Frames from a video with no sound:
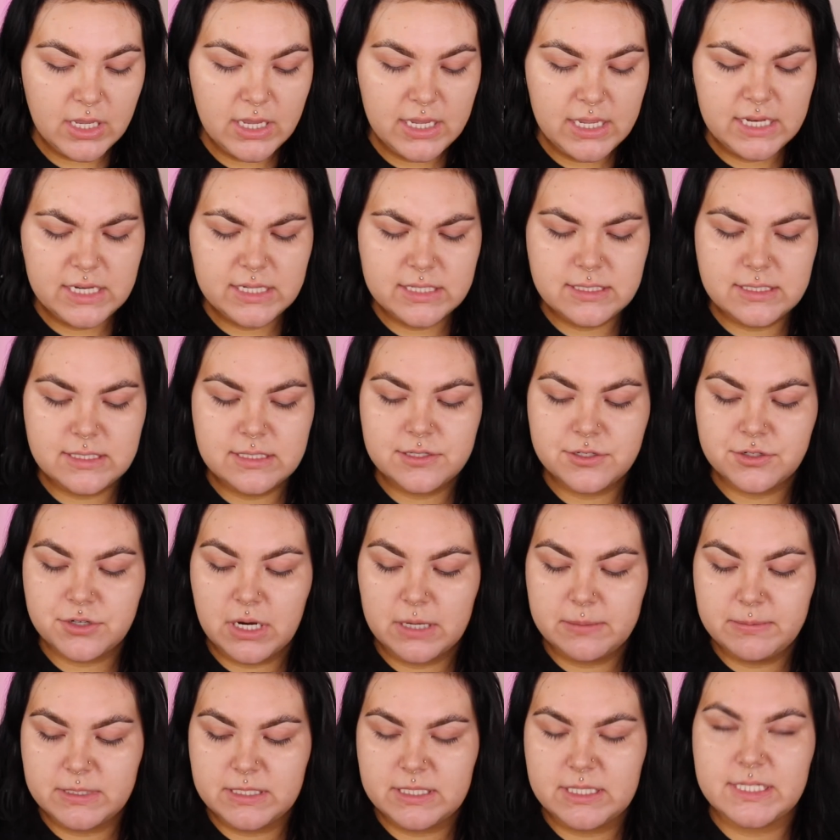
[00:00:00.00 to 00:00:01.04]
It is
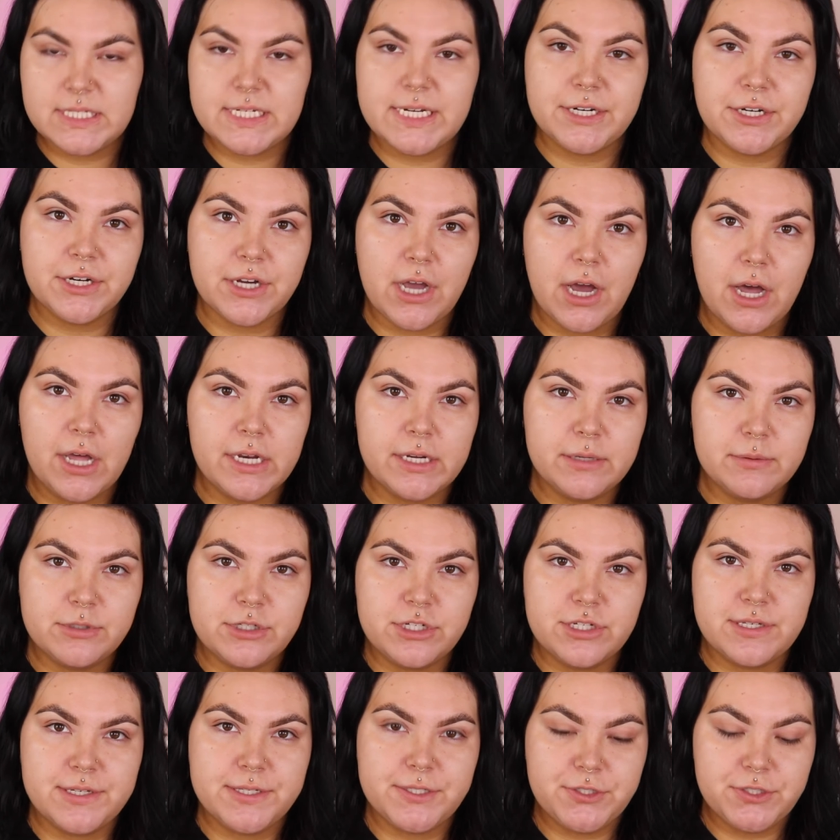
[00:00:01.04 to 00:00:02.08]
described as a terracotta, which
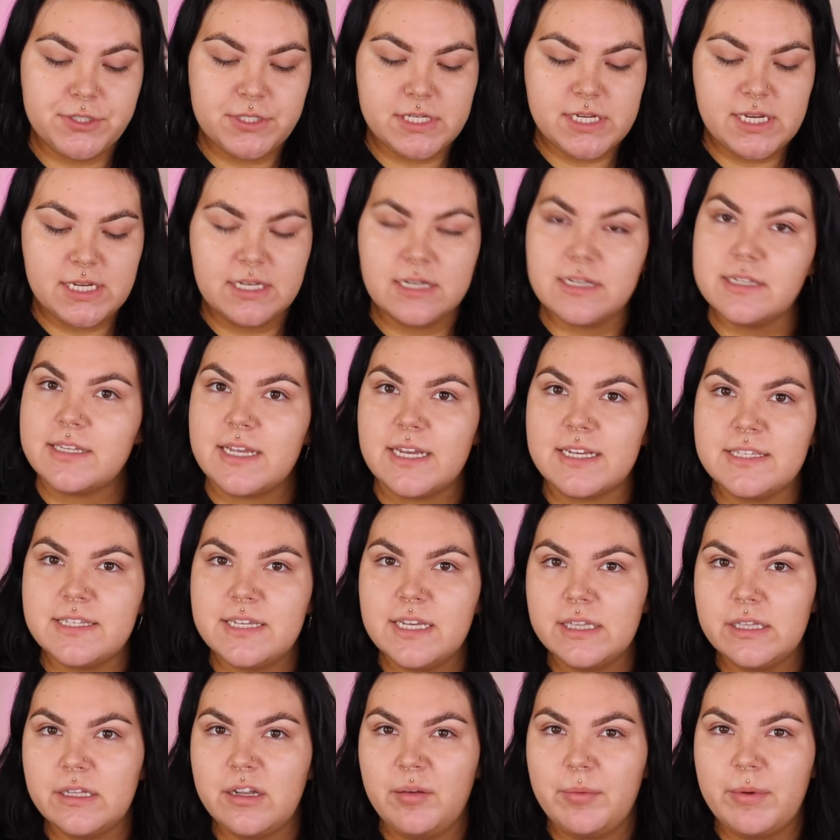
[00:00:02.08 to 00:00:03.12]
is interesting because I see
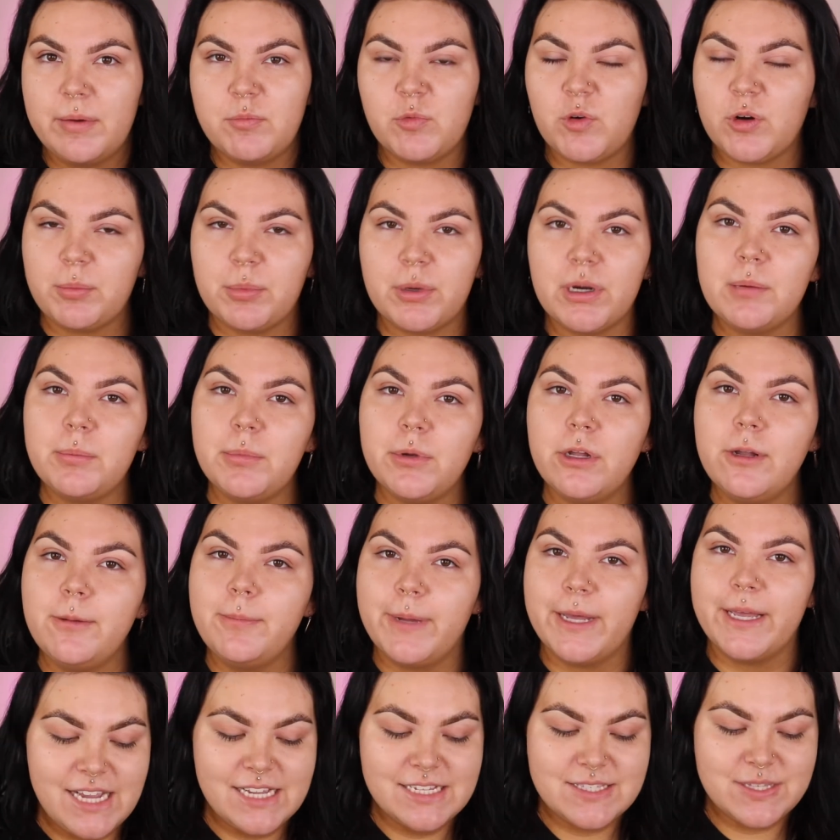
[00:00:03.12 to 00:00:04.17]
a little bit more purple,
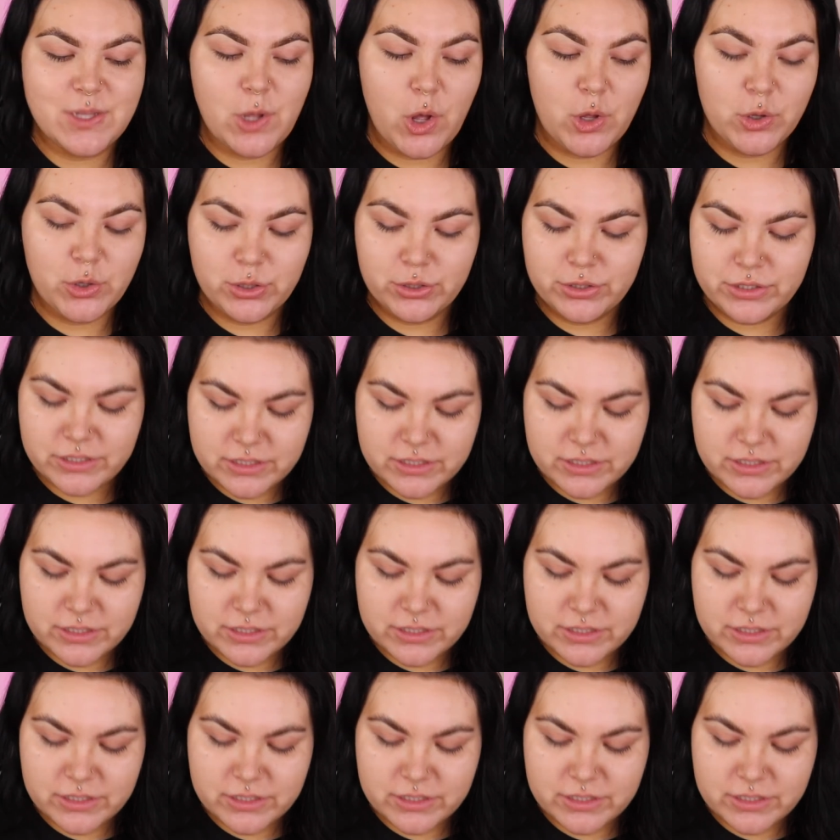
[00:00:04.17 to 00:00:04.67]
but it's all good.